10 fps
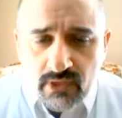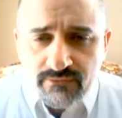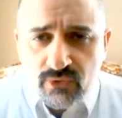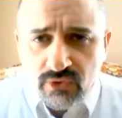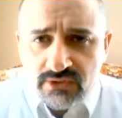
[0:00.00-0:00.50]

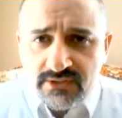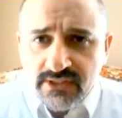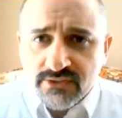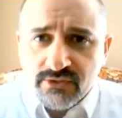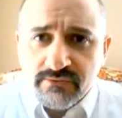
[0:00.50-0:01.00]
of course,
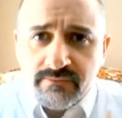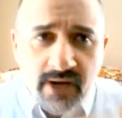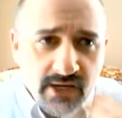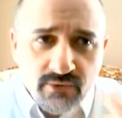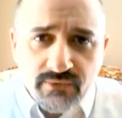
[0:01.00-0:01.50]
these are
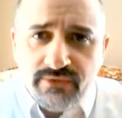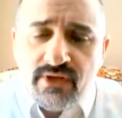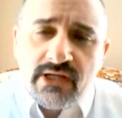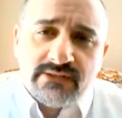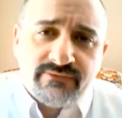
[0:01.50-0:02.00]
my own
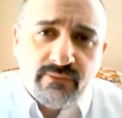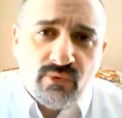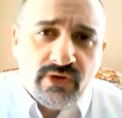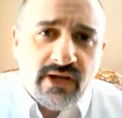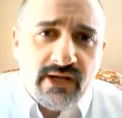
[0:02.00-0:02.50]
thoughts
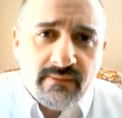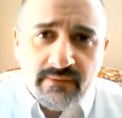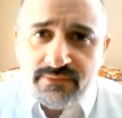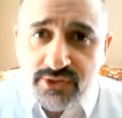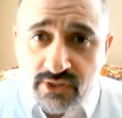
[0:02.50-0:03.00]
from what I am
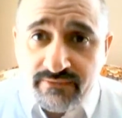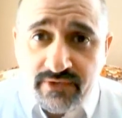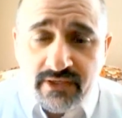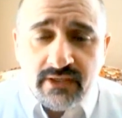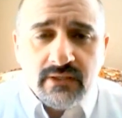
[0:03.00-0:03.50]

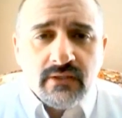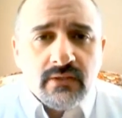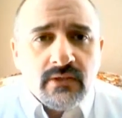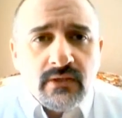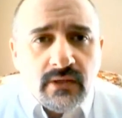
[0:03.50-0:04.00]
observing.
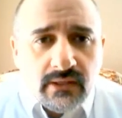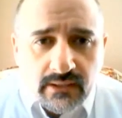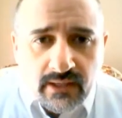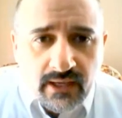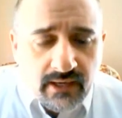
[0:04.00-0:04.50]

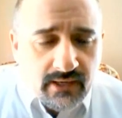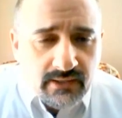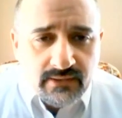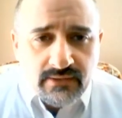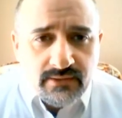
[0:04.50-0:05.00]

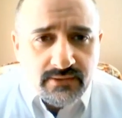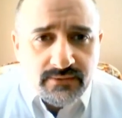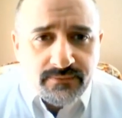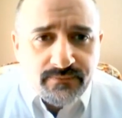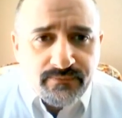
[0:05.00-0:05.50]
And
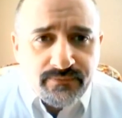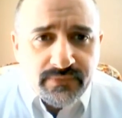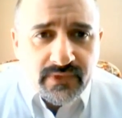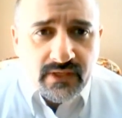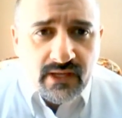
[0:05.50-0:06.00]

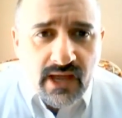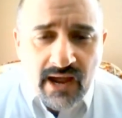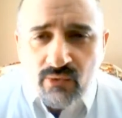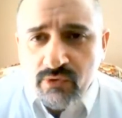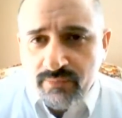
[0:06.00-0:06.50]

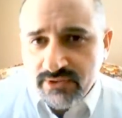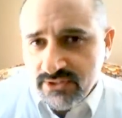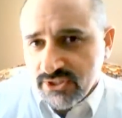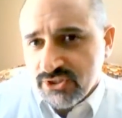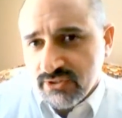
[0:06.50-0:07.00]
our
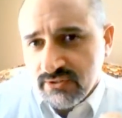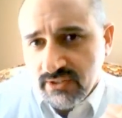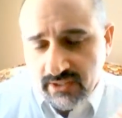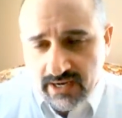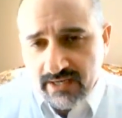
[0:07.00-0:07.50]
position,
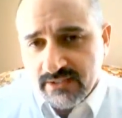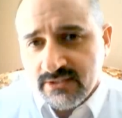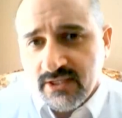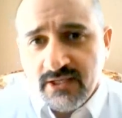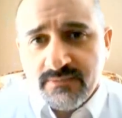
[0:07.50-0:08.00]
the United
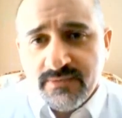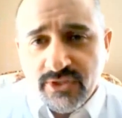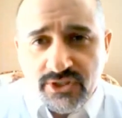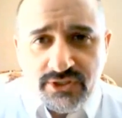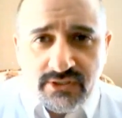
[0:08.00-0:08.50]
States
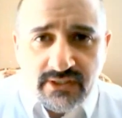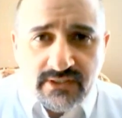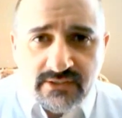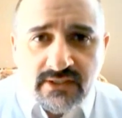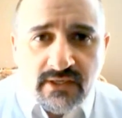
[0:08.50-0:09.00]
position,
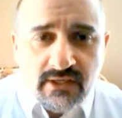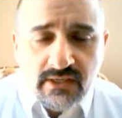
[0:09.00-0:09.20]
is